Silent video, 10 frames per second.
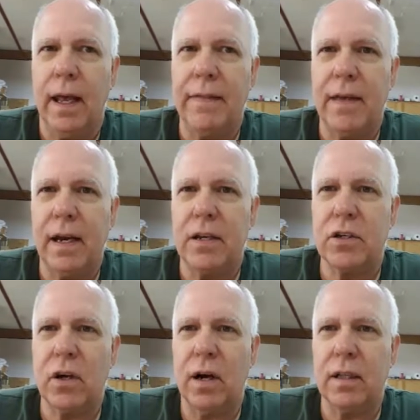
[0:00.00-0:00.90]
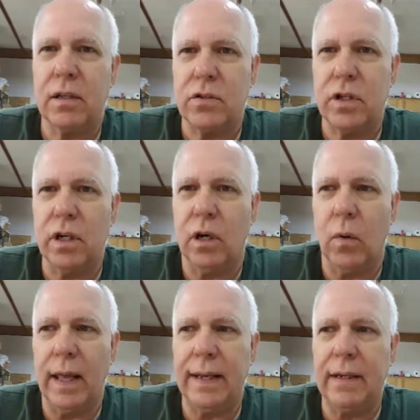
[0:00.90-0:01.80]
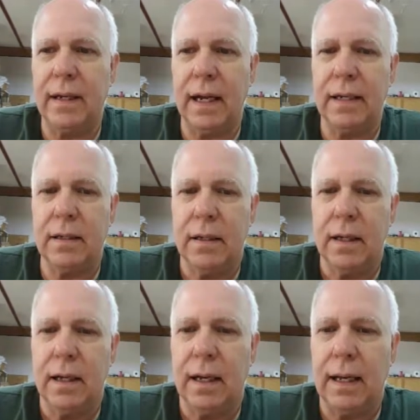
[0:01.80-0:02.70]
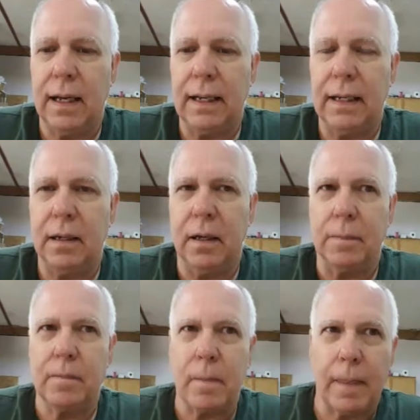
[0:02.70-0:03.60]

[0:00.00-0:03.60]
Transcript: And then I start at the zero end, and I I uh,